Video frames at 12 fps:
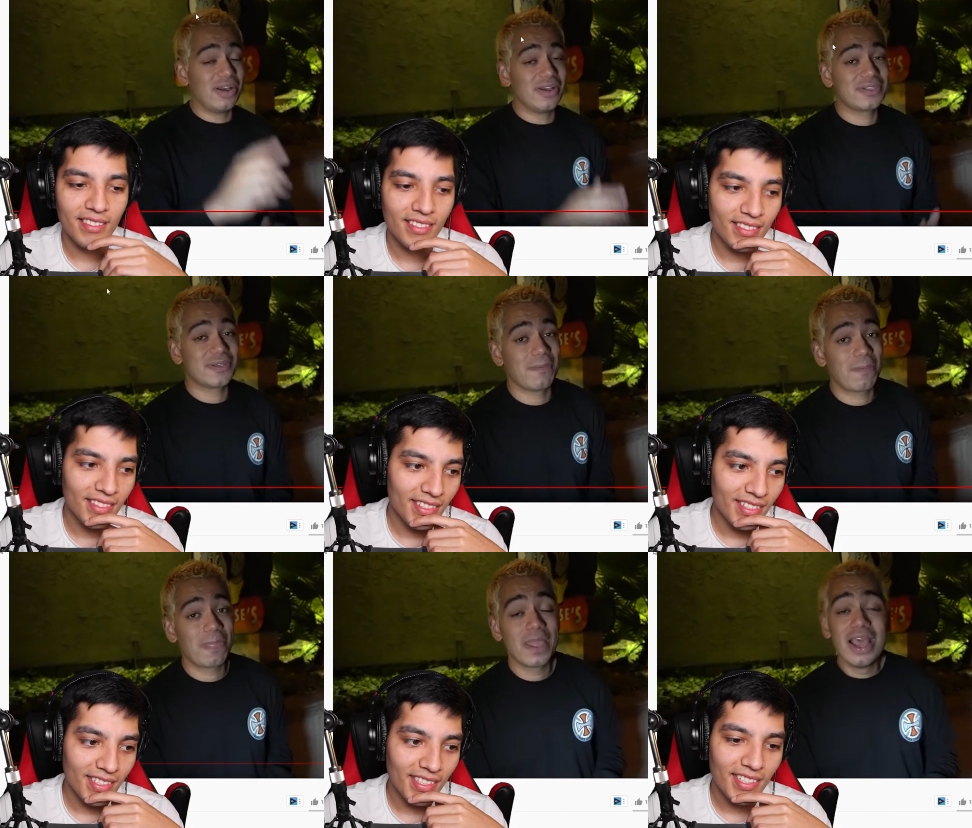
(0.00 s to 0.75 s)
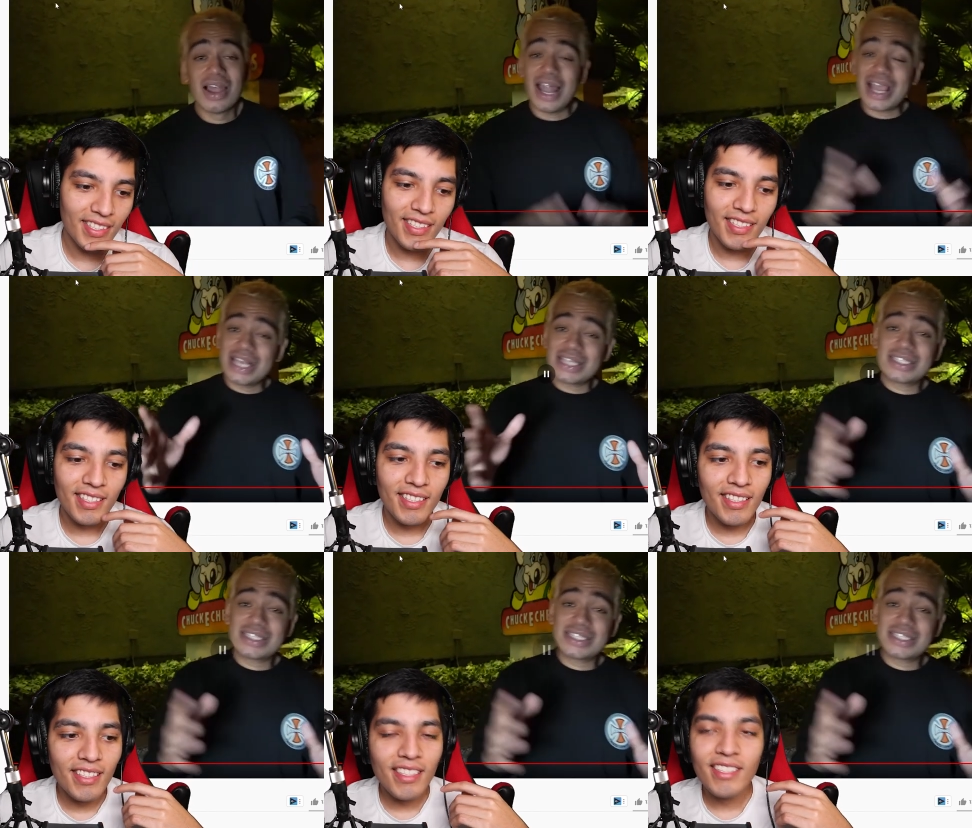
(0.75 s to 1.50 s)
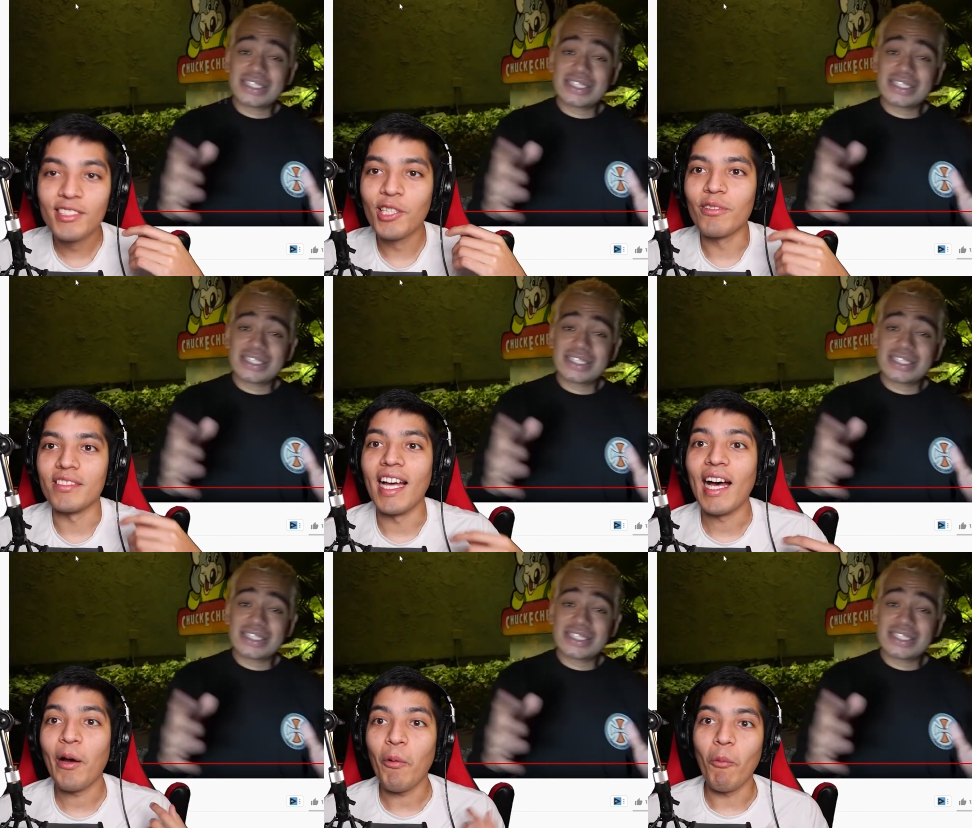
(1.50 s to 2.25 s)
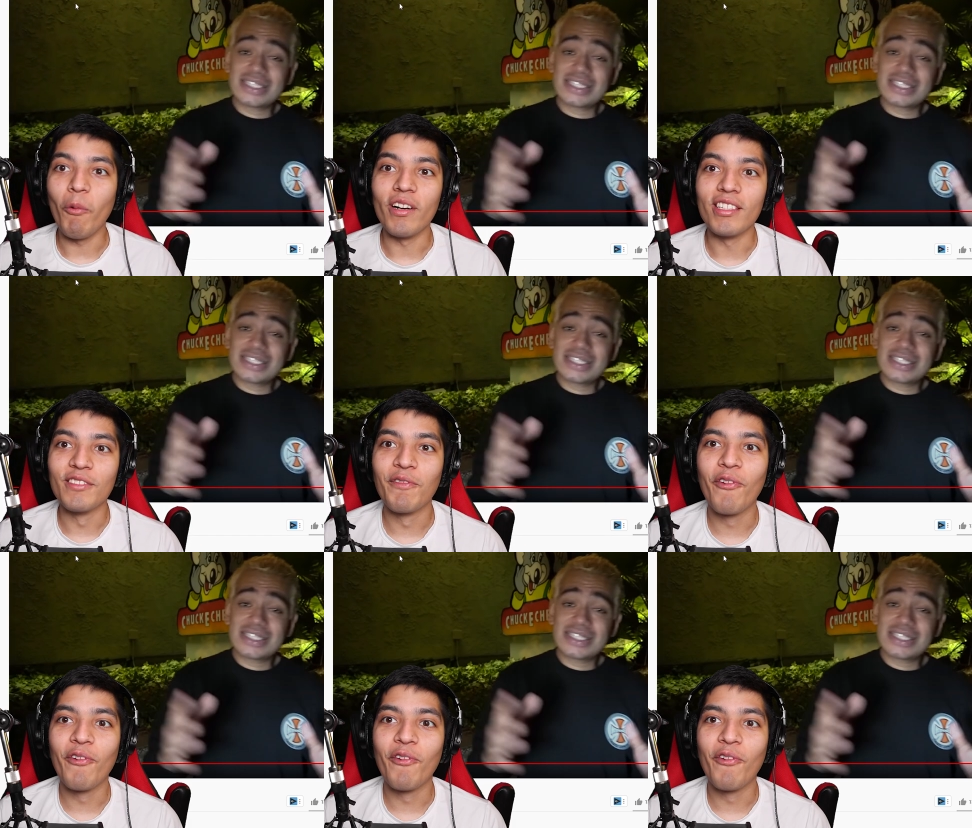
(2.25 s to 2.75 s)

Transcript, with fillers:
Speaker 1: awesome. Like I said,
Speaker 2: dude, that was